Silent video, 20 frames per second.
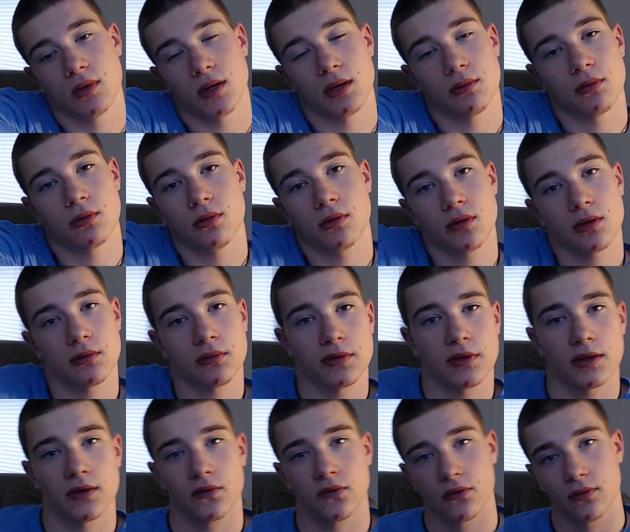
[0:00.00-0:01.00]
I record it with
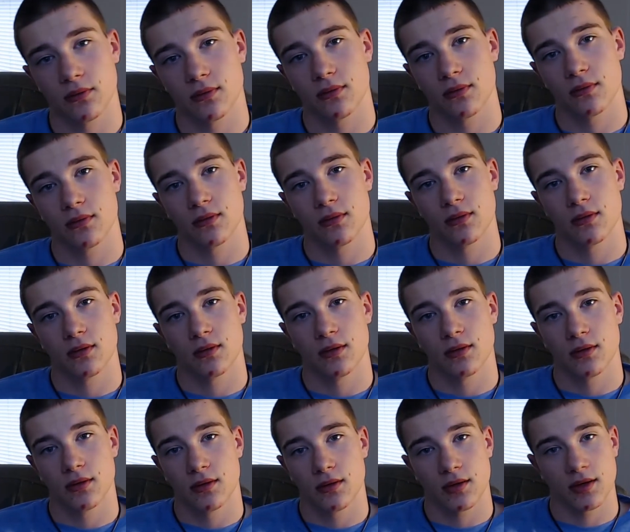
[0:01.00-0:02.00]
this.
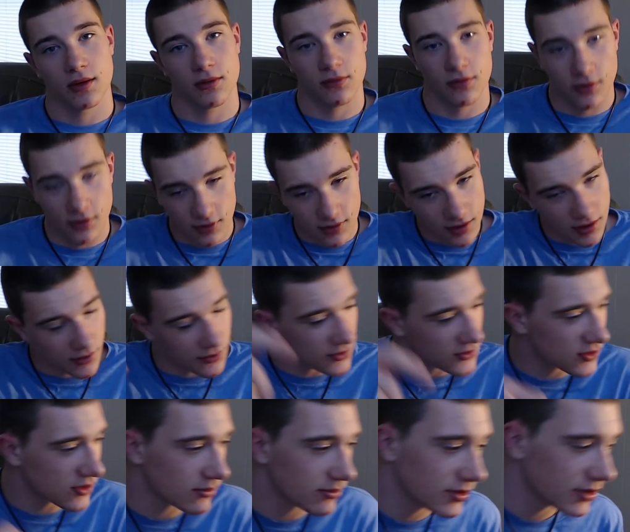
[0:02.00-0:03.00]
I record it on
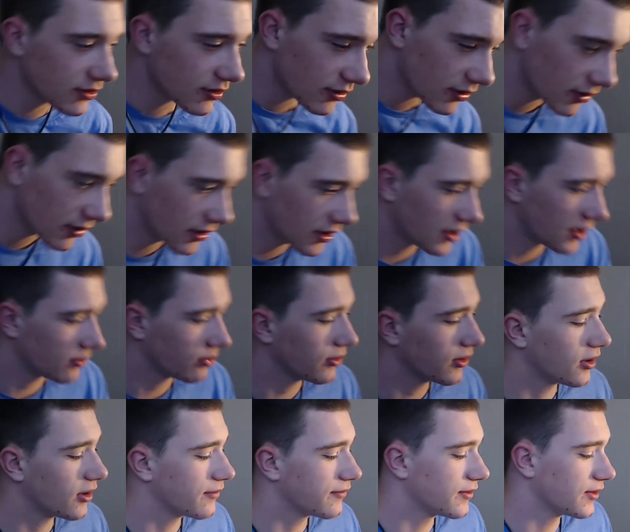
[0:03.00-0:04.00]
this computer, and I
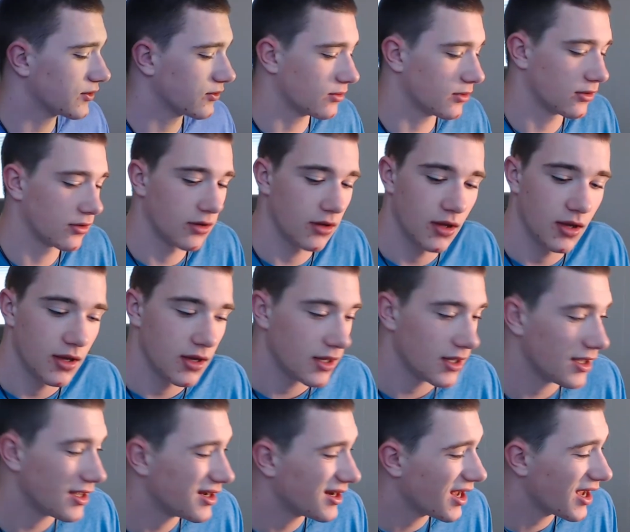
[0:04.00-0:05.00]
play off of this one.
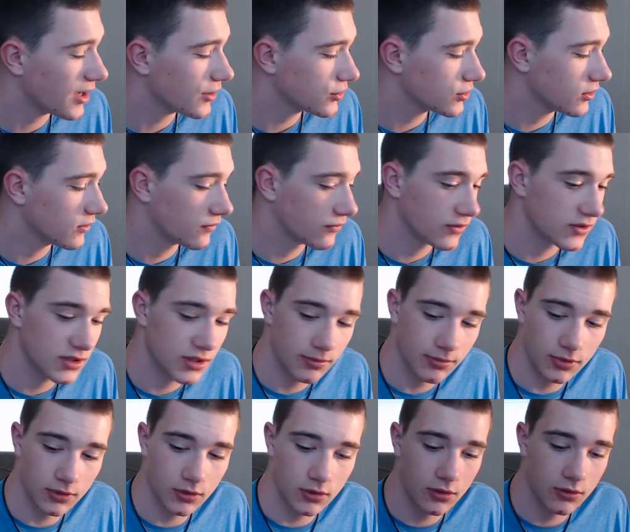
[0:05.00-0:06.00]
And it actually frees
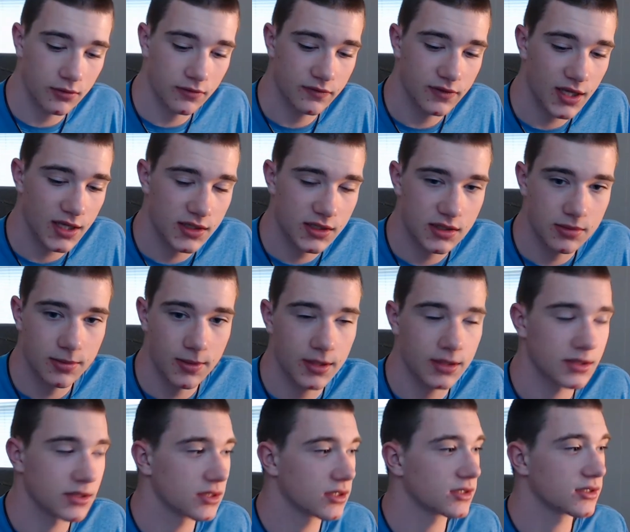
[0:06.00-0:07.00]
up a load of desk
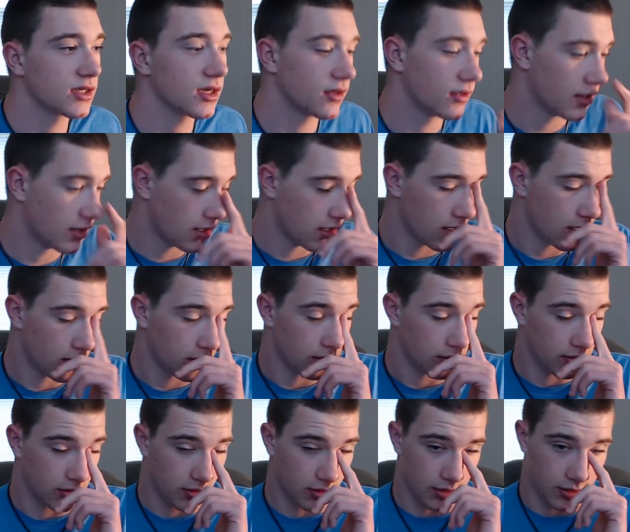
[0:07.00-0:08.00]
space, because
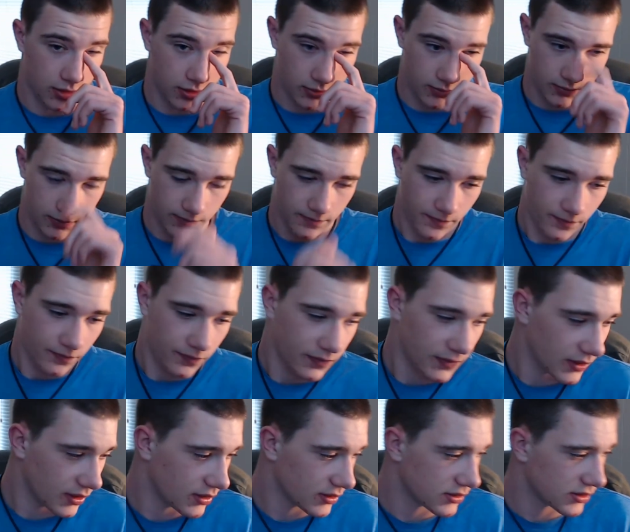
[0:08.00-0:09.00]

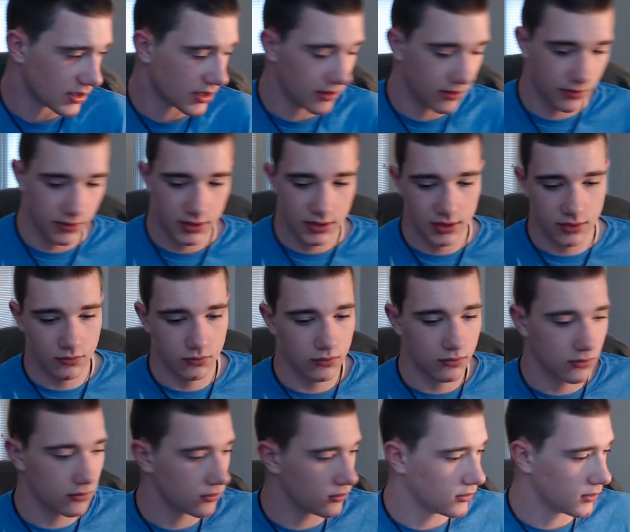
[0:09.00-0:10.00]
I only need,
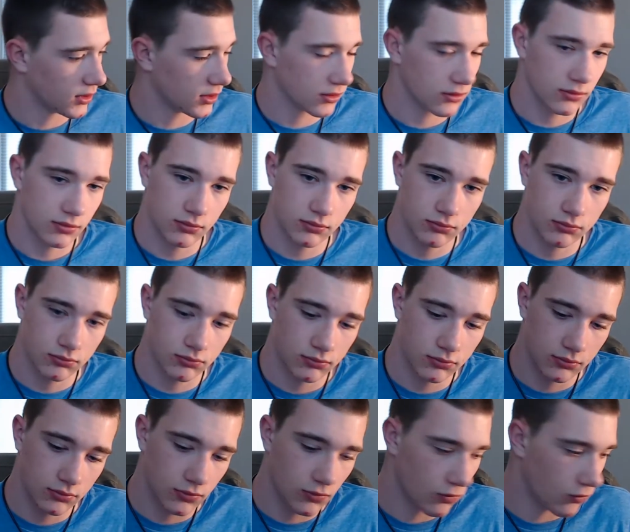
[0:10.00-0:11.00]
like,
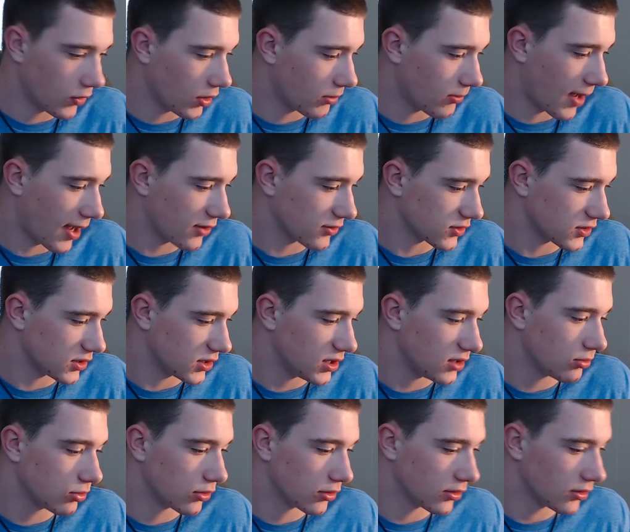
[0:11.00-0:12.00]
one mouse and
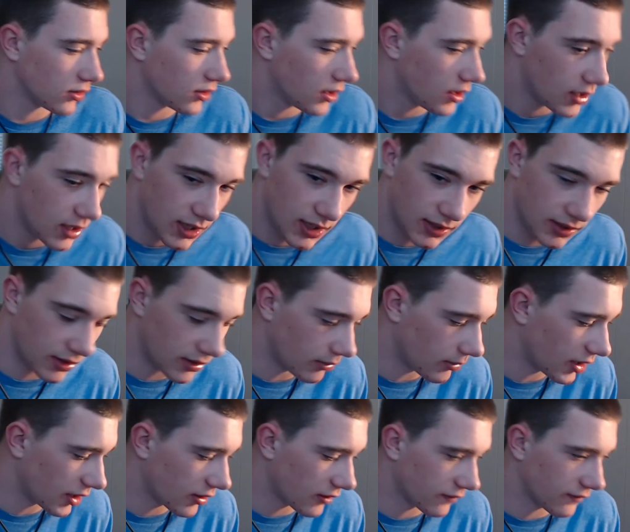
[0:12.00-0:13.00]
keyboard, and then the
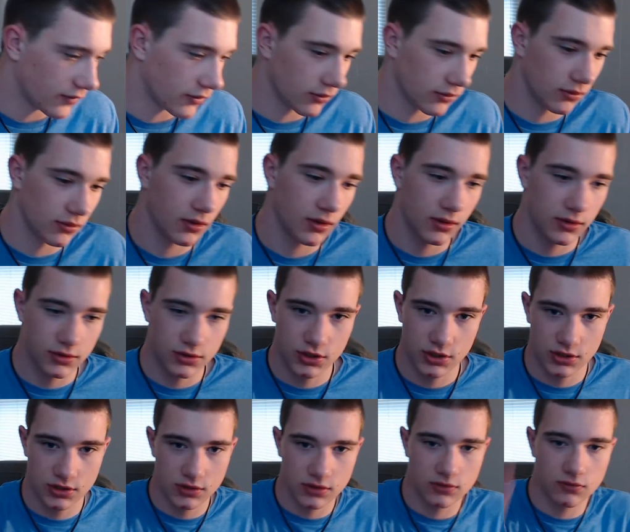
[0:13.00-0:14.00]
microphone
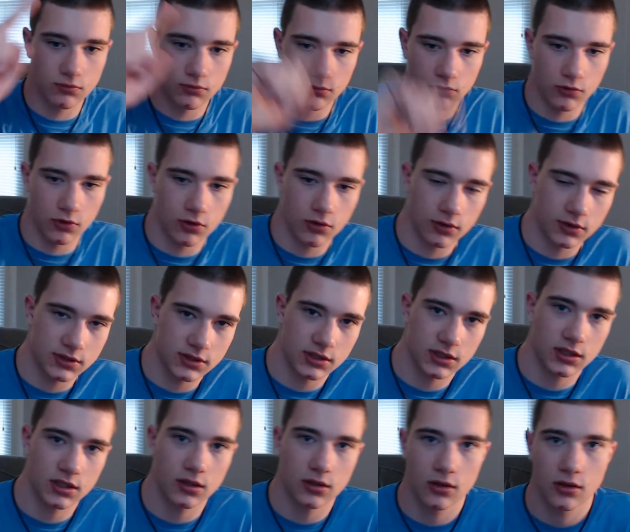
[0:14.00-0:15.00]
just records
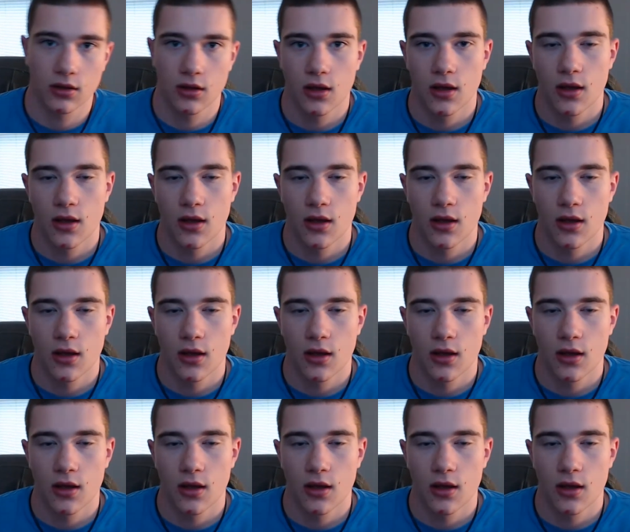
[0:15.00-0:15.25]
into here.